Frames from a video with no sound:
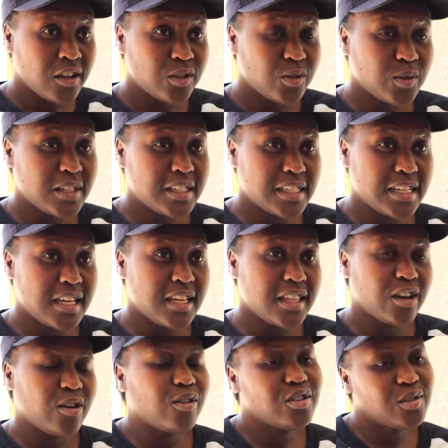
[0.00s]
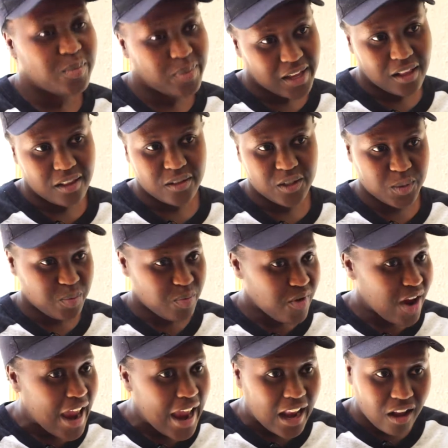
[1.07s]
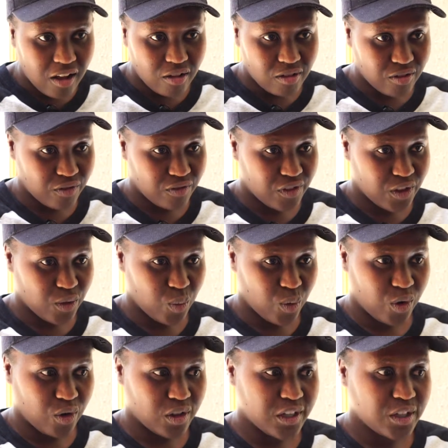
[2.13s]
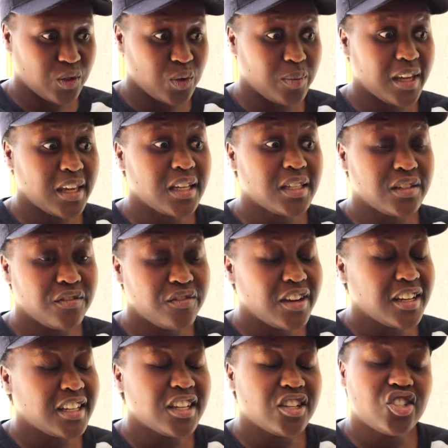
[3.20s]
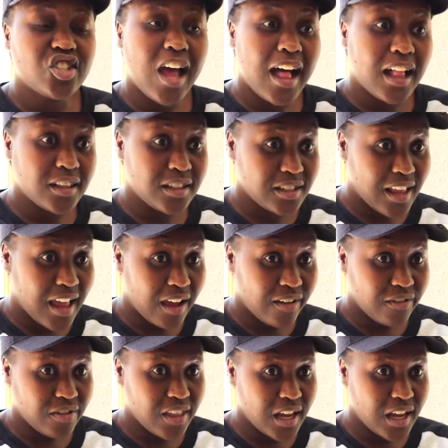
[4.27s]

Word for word: to see the gospel spread all over the world and to make a difference in a child's life.